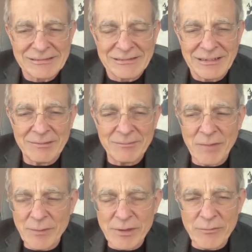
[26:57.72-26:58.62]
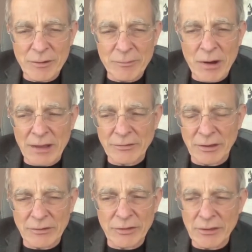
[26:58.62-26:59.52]
And maybe even a
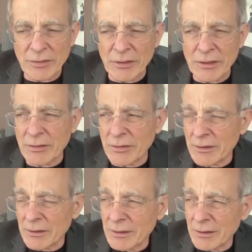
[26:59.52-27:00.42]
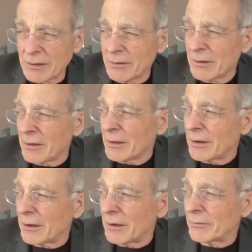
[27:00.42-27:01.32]
process, the
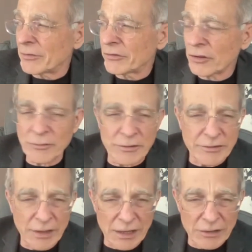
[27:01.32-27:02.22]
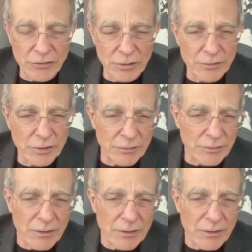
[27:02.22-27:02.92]
Service Age, or,